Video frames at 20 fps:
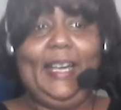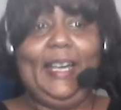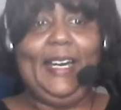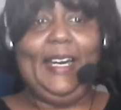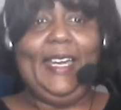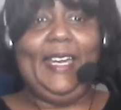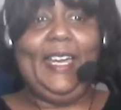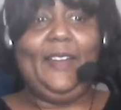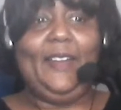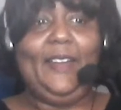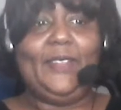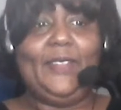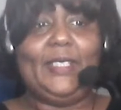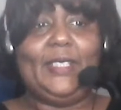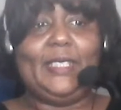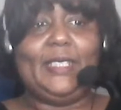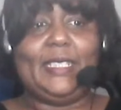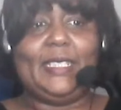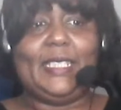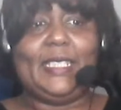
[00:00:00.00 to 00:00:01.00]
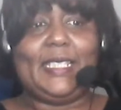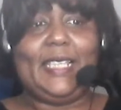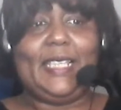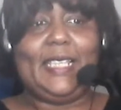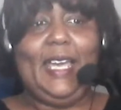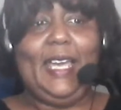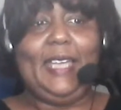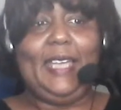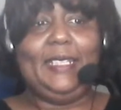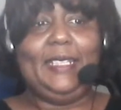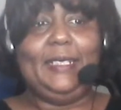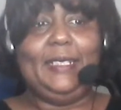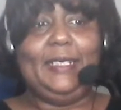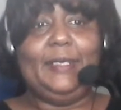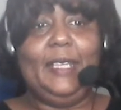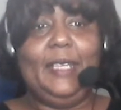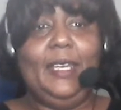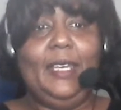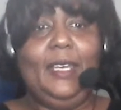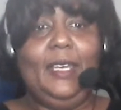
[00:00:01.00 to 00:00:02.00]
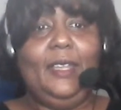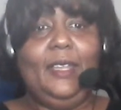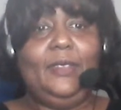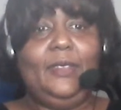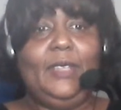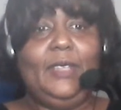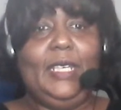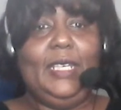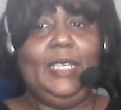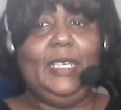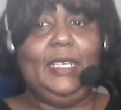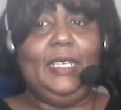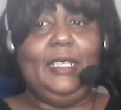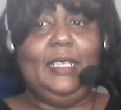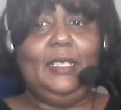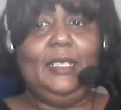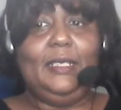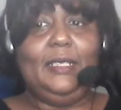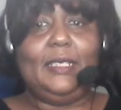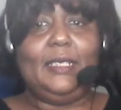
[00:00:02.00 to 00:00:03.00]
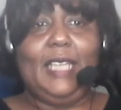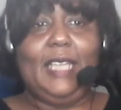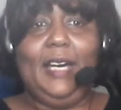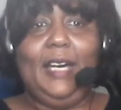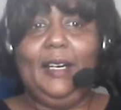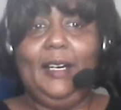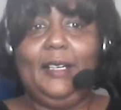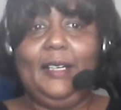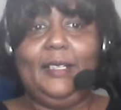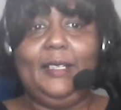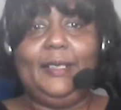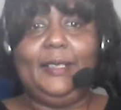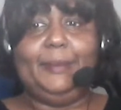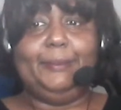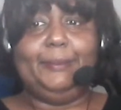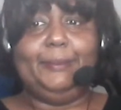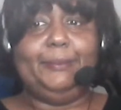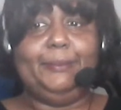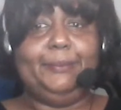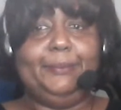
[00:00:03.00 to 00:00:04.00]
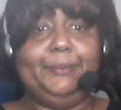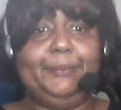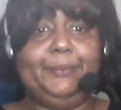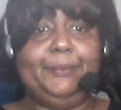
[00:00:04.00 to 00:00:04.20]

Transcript: I haven't decided the time